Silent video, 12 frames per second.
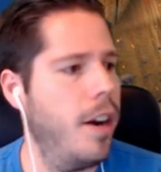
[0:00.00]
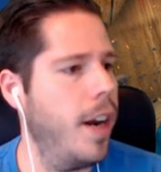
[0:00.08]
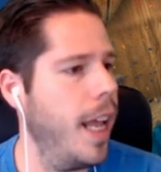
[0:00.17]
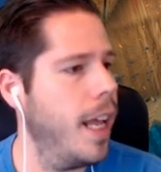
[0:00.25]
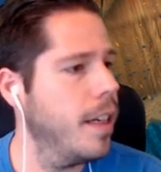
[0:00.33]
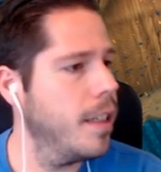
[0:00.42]

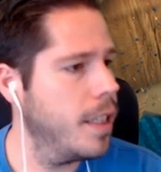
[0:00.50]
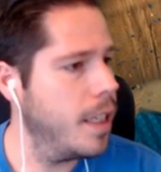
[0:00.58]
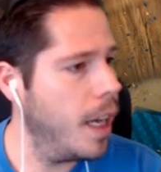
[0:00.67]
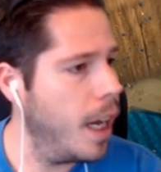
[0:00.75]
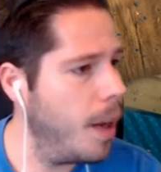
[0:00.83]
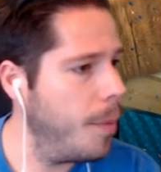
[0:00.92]
And
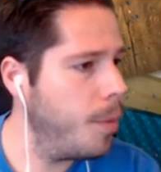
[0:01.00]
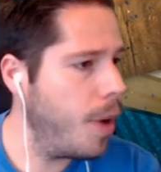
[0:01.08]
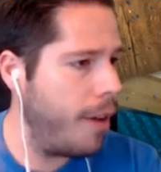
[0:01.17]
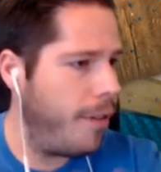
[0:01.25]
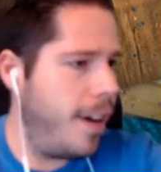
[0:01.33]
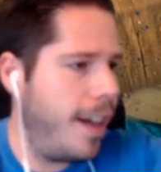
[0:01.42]
um,
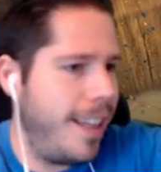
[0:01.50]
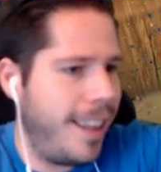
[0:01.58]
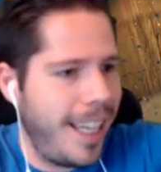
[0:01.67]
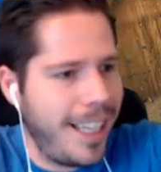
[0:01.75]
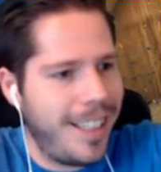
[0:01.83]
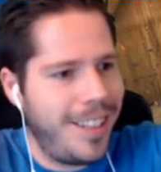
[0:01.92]
Rafa,
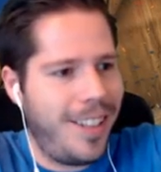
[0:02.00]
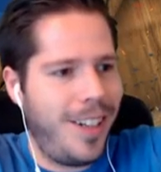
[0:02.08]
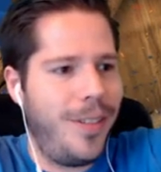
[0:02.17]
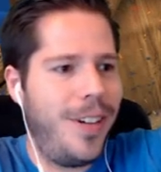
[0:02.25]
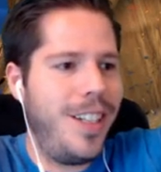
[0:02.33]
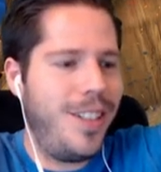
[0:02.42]
thank you so
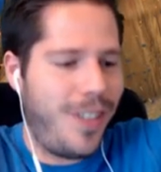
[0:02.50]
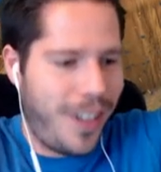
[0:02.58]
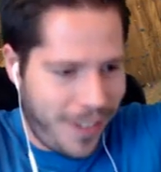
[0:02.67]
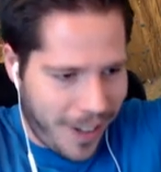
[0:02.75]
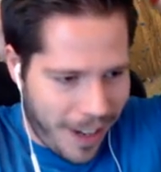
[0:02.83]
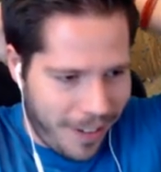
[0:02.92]
much for the
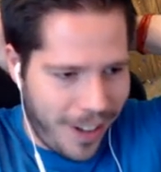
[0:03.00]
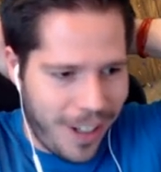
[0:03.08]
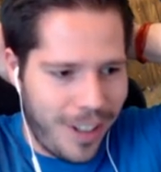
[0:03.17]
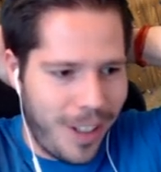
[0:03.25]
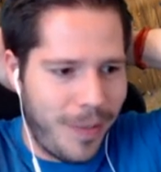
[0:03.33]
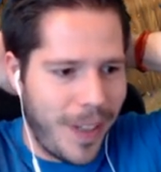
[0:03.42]
five
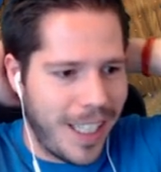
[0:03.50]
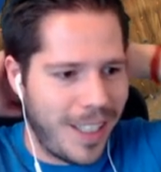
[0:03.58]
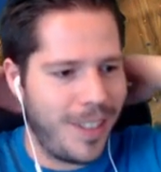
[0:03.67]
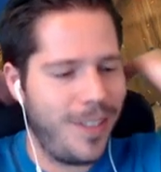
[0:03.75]
hundred bits.